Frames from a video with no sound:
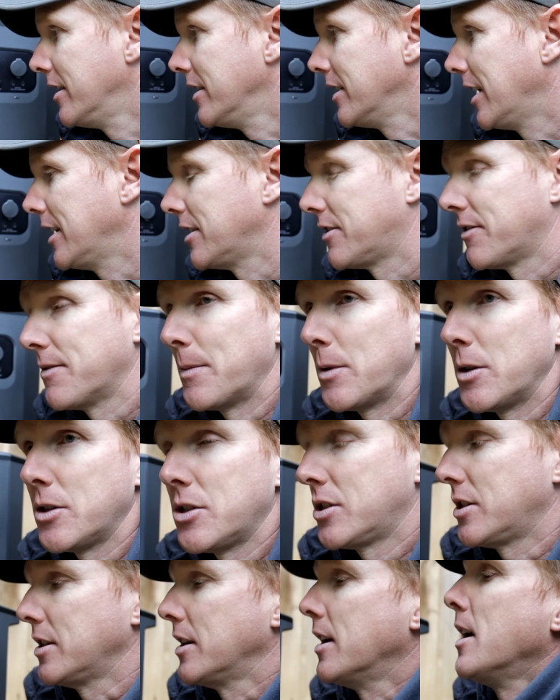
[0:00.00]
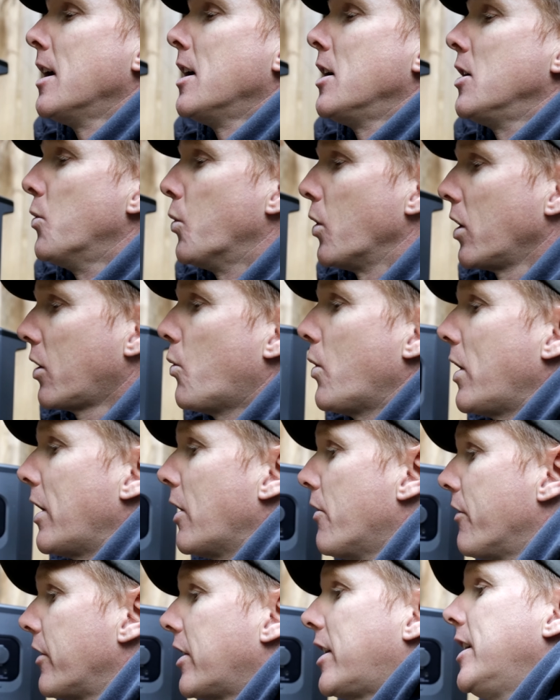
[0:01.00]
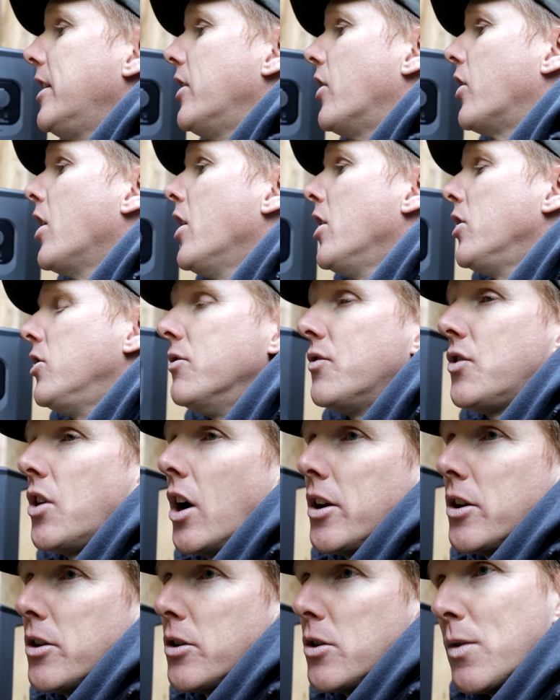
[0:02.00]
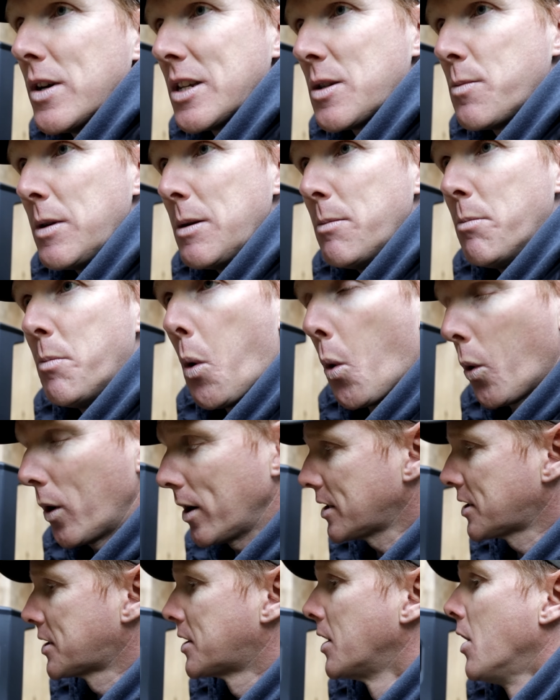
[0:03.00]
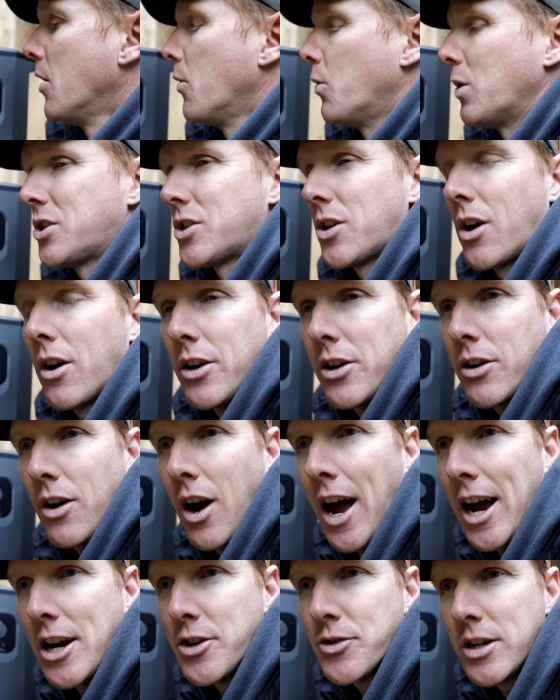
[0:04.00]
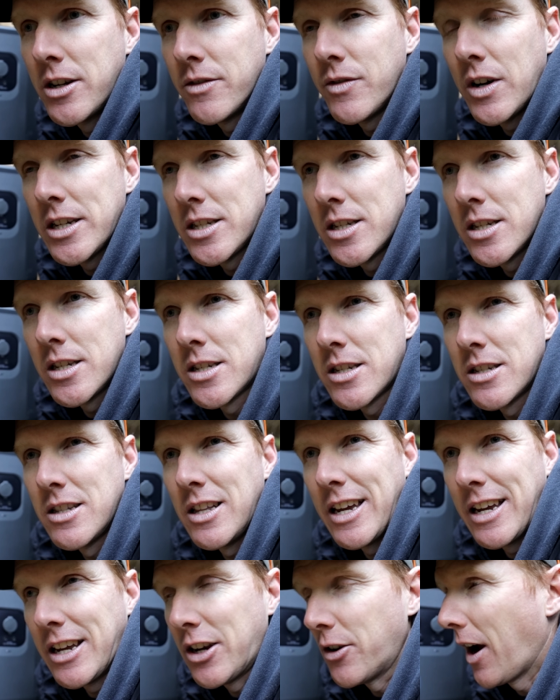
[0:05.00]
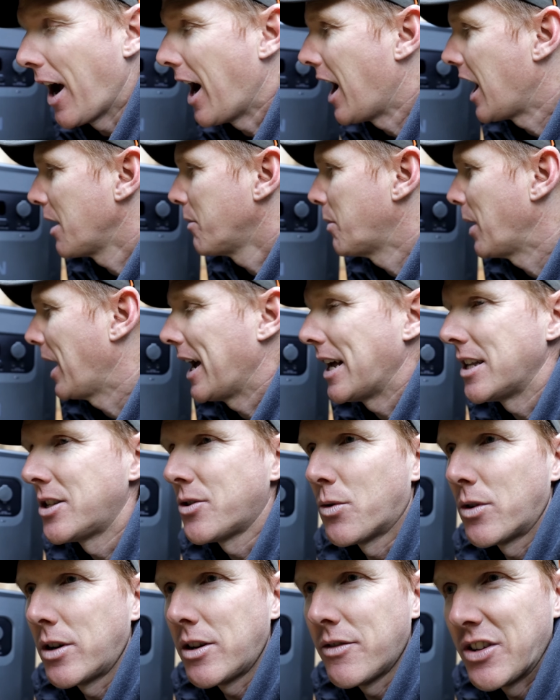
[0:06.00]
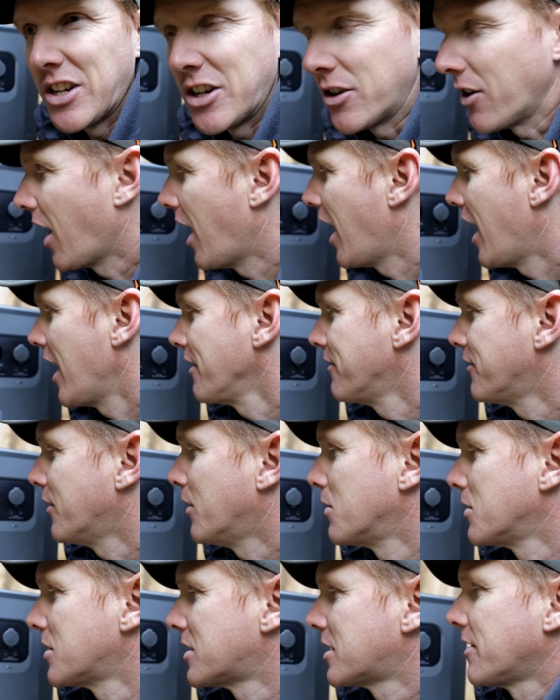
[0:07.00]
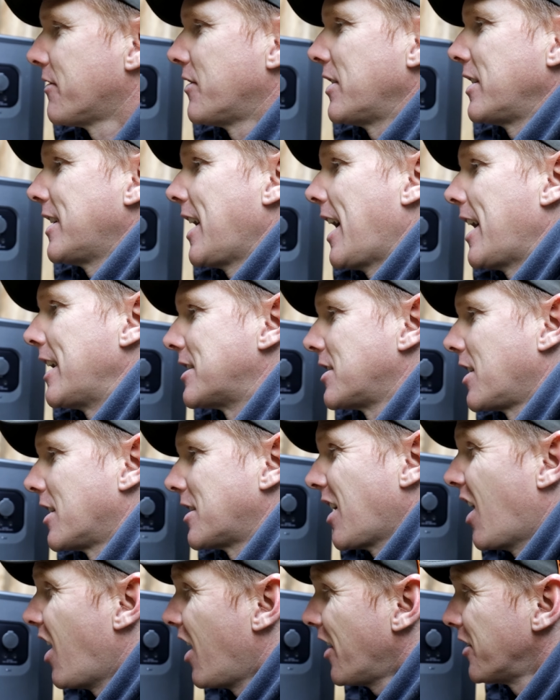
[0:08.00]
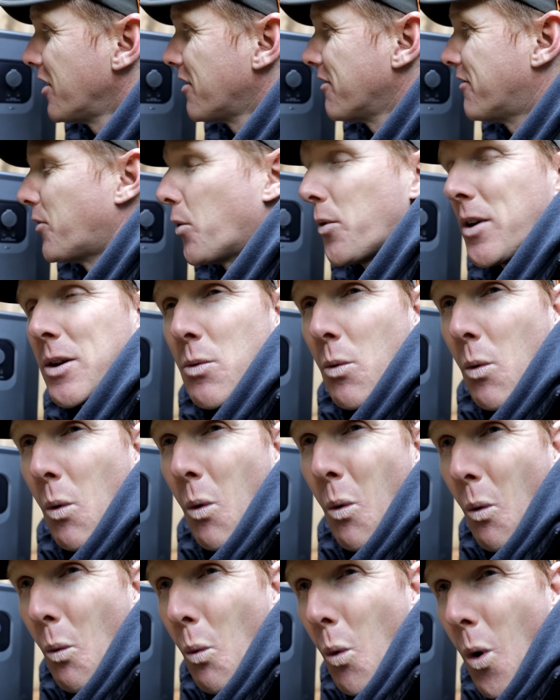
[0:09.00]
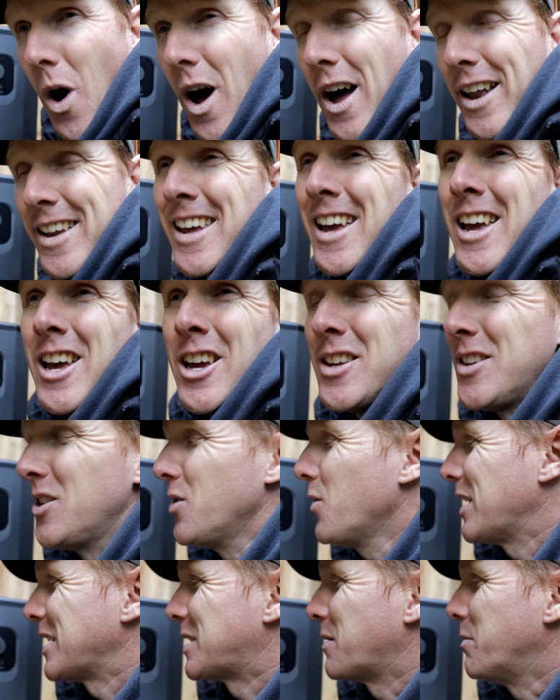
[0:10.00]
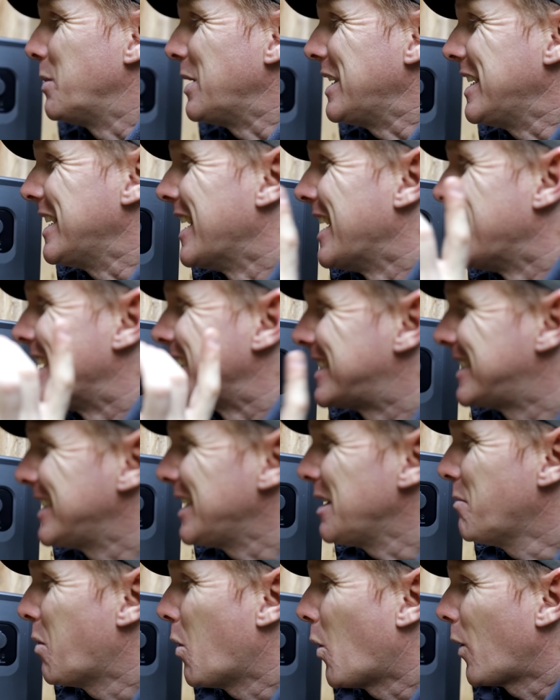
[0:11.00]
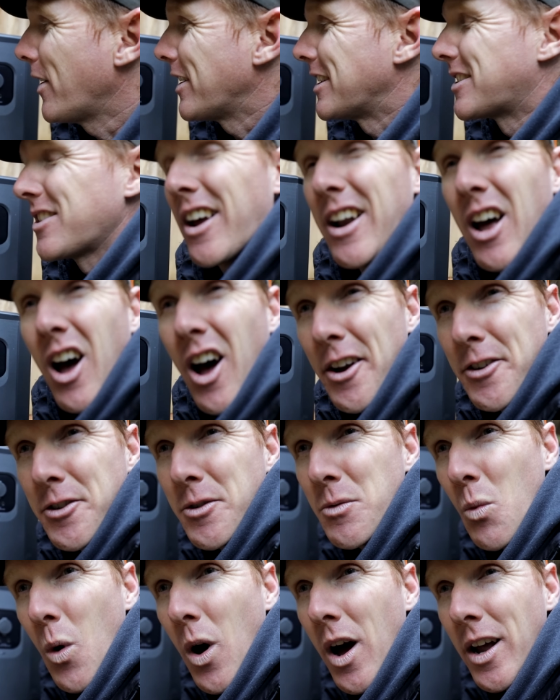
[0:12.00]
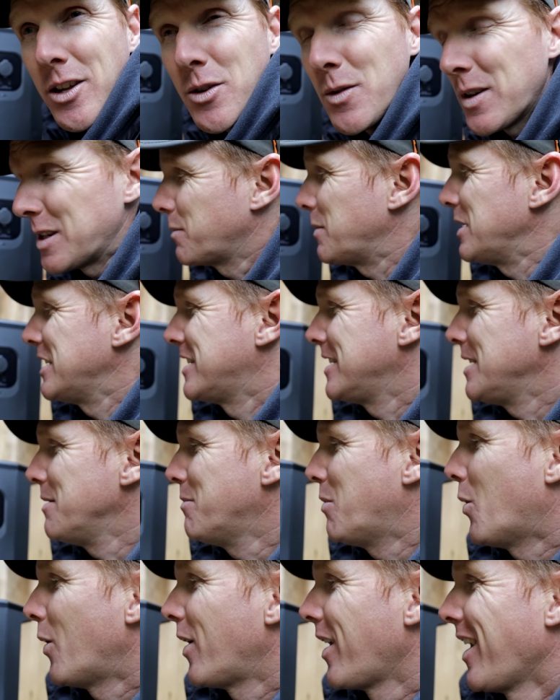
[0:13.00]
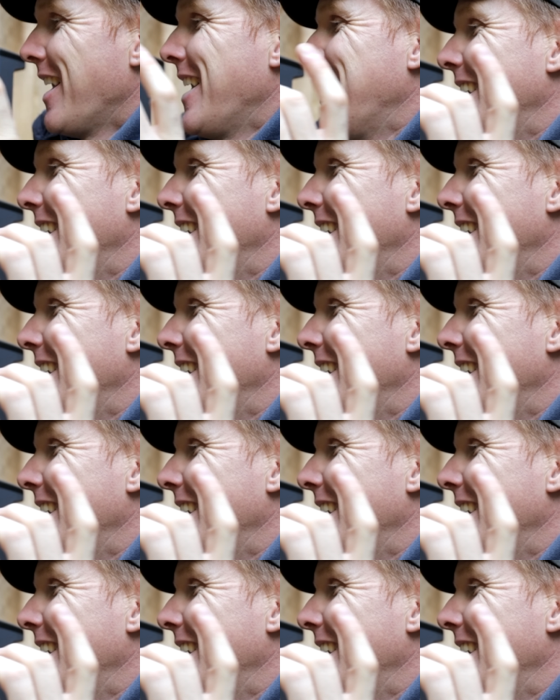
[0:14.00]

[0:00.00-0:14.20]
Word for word: in the case of emergency. You work way over here, you've got your USB ports, which are your high drain devices like your iPads or even your iPhones, stuff like that. It's got the 140 watt USB-C port, it's got a 100 watt USB-C port,